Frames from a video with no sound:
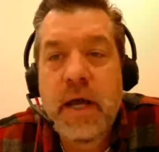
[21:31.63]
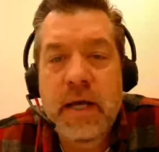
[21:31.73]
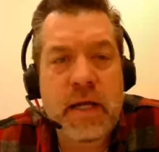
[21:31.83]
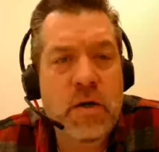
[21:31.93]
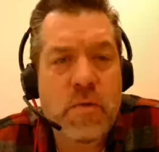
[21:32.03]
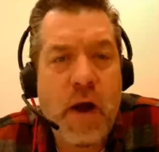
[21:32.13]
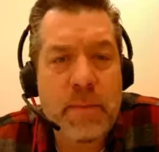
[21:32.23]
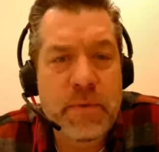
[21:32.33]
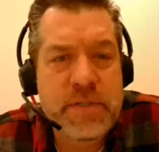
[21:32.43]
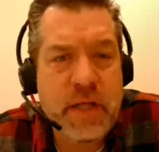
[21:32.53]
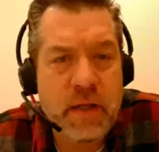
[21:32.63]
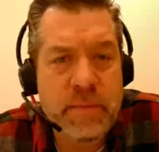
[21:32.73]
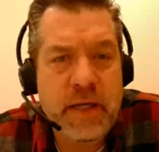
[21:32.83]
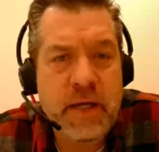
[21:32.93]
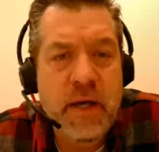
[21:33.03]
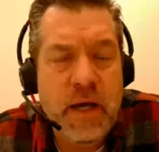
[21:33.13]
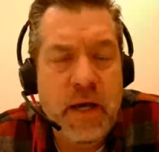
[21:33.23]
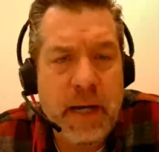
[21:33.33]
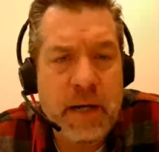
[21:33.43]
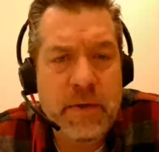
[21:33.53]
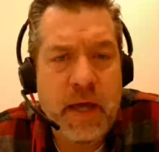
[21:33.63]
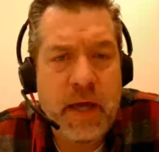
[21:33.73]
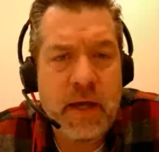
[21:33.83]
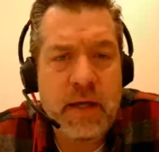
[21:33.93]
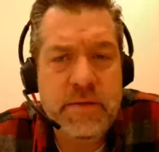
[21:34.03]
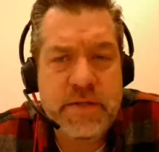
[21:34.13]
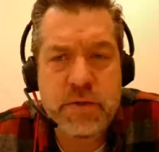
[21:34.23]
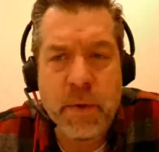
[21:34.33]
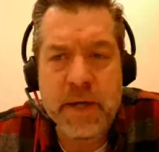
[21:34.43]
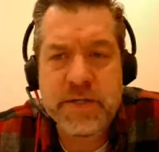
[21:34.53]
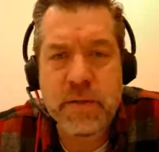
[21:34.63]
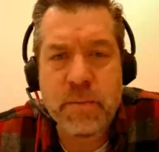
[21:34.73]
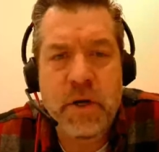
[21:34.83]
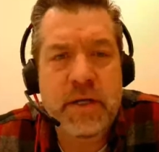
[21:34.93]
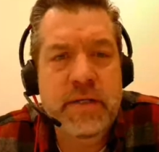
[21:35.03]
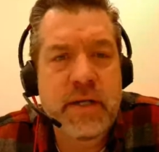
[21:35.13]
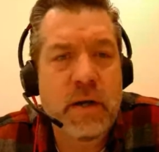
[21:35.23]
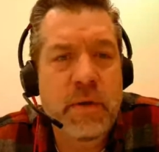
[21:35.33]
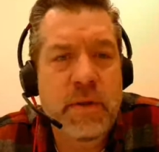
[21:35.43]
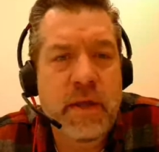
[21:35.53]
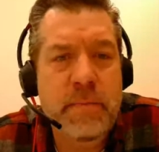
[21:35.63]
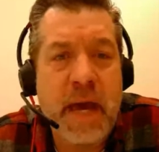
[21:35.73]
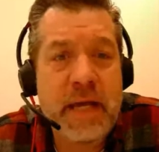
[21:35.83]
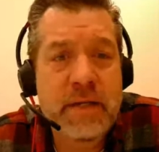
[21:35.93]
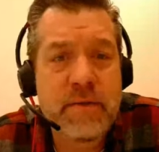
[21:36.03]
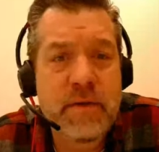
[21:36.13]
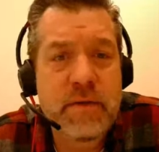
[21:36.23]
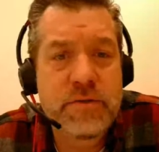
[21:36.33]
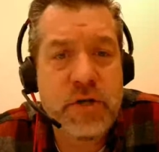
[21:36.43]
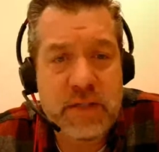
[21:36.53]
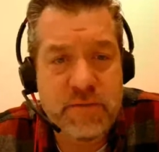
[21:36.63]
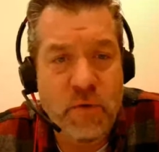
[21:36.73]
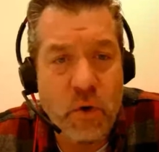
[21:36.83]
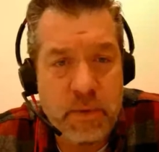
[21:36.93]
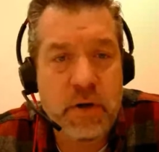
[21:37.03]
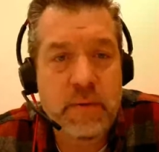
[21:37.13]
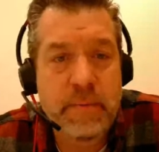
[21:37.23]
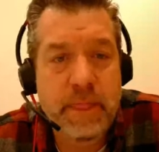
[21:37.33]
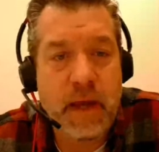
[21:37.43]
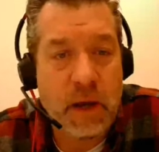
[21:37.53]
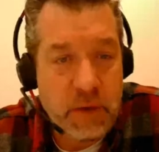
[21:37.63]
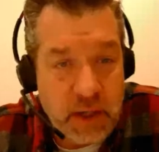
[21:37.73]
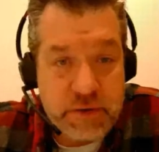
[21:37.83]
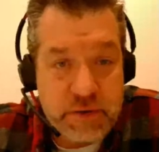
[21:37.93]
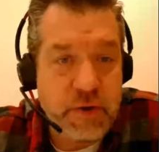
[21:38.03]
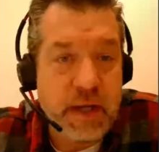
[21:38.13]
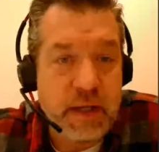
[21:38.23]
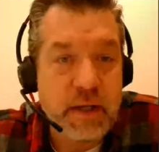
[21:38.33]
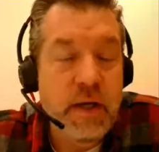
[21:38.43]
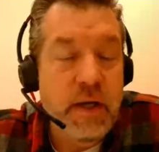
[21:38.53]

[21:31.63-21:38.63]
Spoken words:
And I know Rob was telling me about a situation where he dealt with a bad transformer out on the street,